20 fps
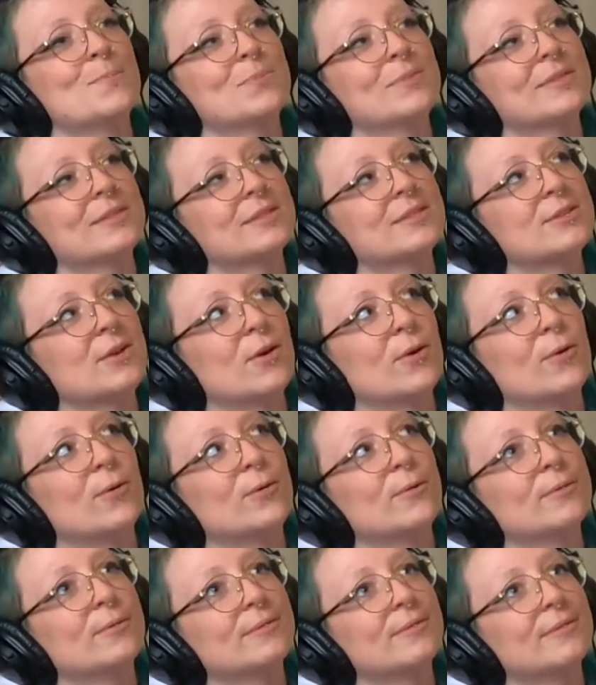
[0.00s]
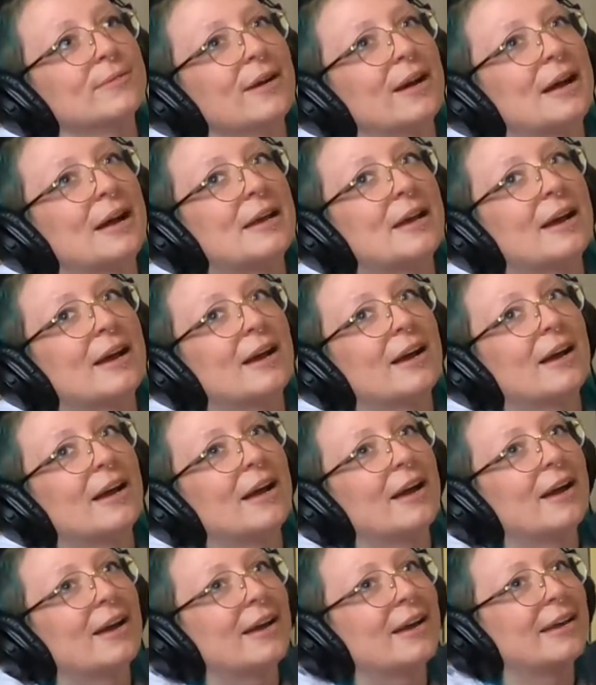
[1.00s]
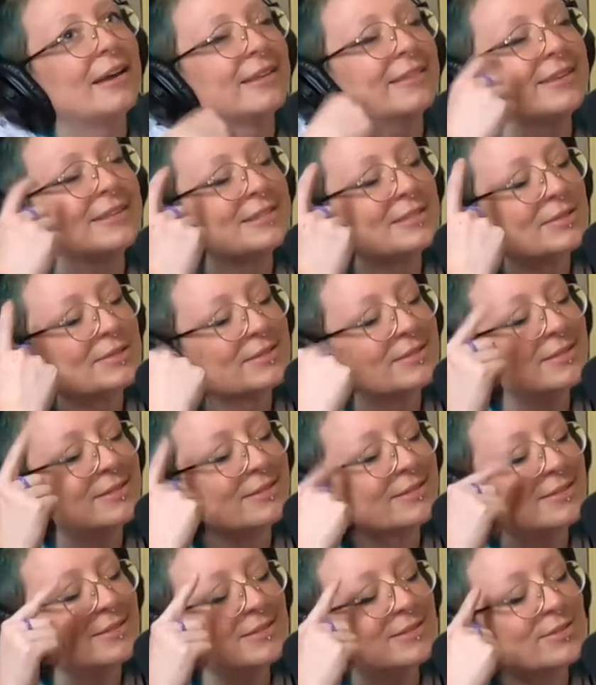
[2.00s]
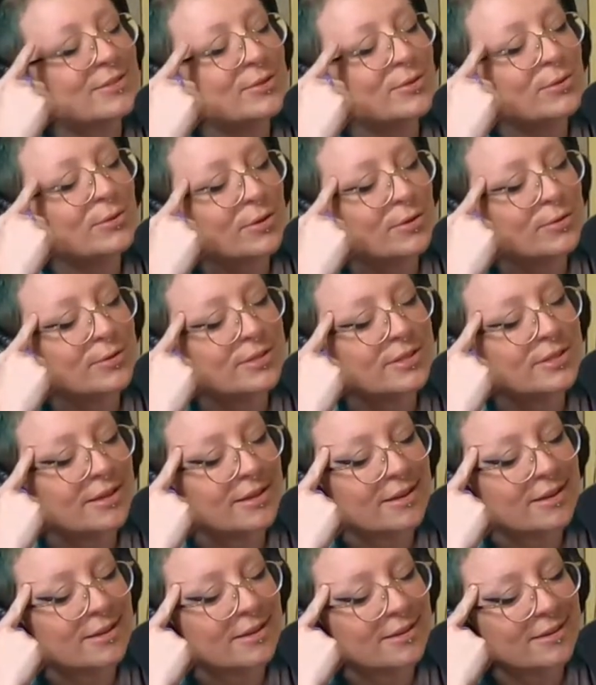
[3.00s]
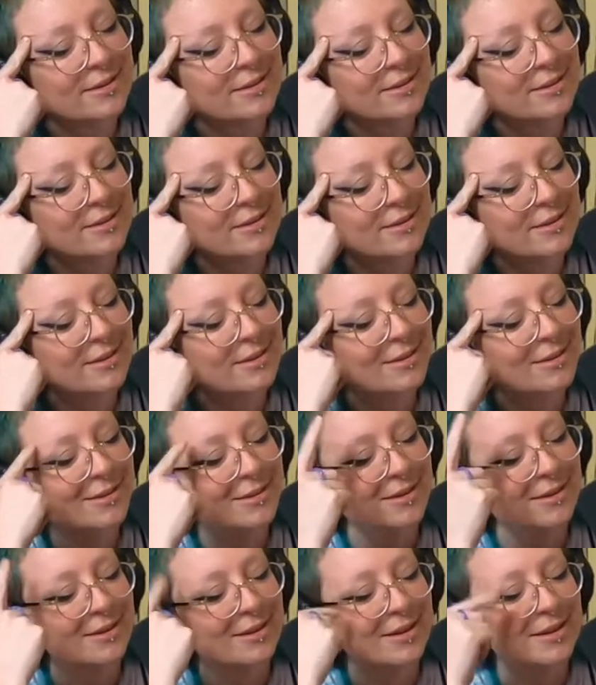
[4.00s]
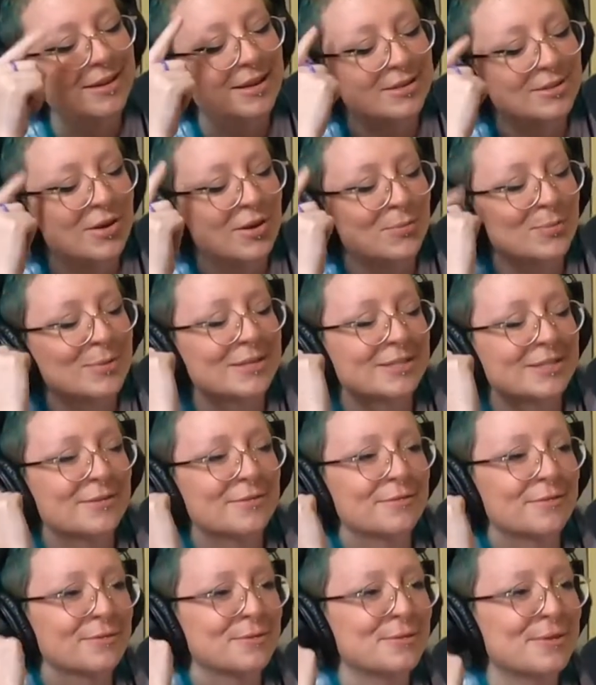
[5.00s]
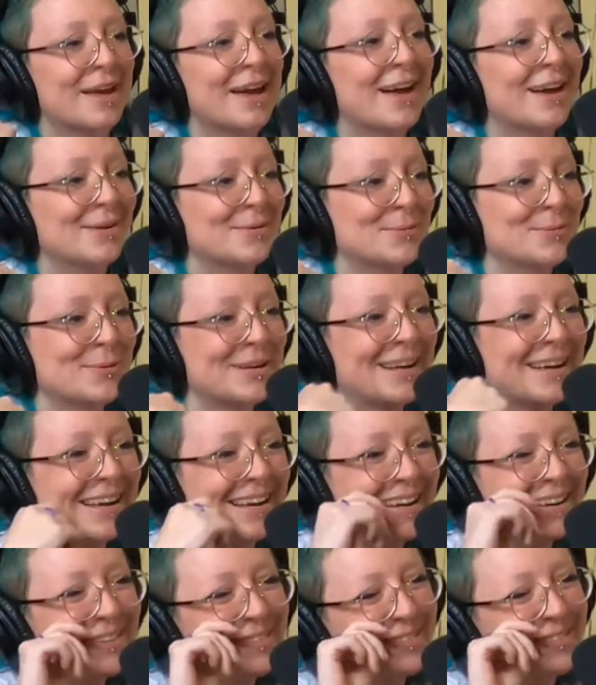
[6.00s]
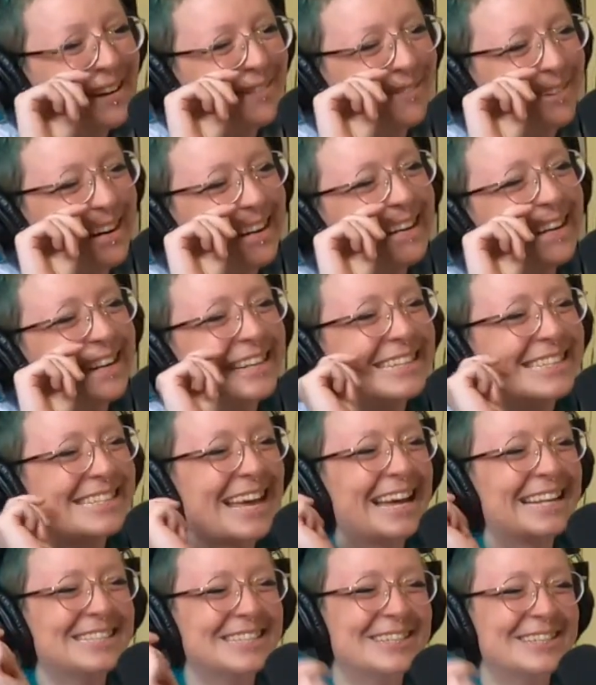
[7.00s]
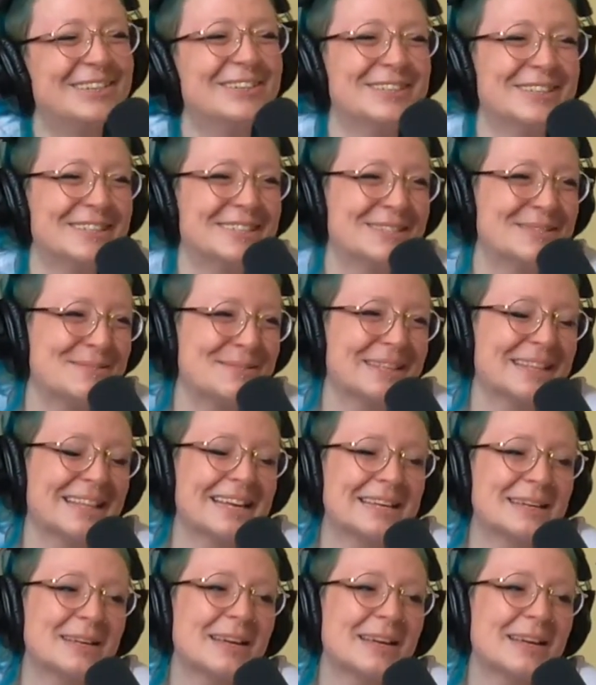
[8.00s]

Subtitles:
so I at least do those. I talk myself through that whenever I get a tattoo, just to be like,